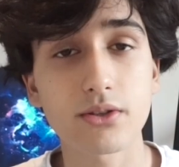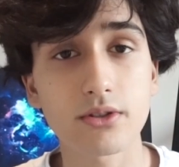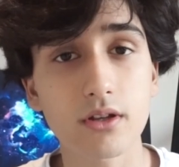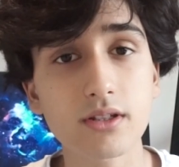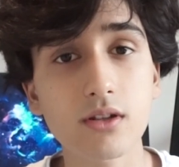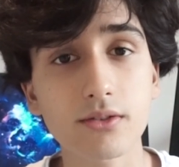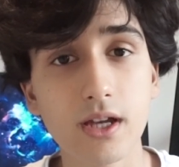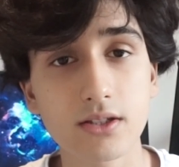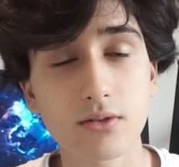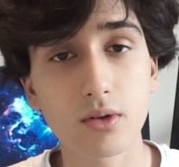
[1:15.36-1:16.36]
so starting off
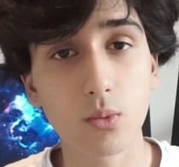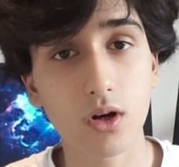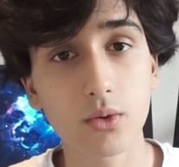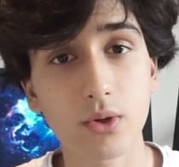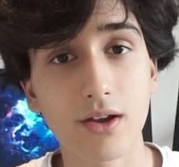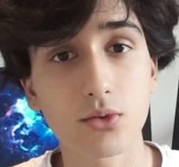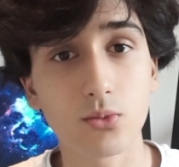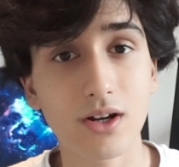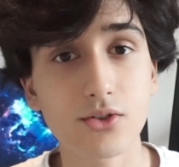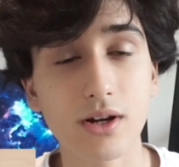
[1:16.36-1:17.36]
category 1, we have the
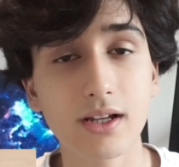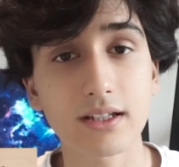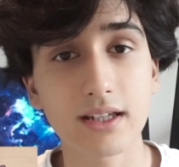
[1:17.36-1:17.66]
Redragon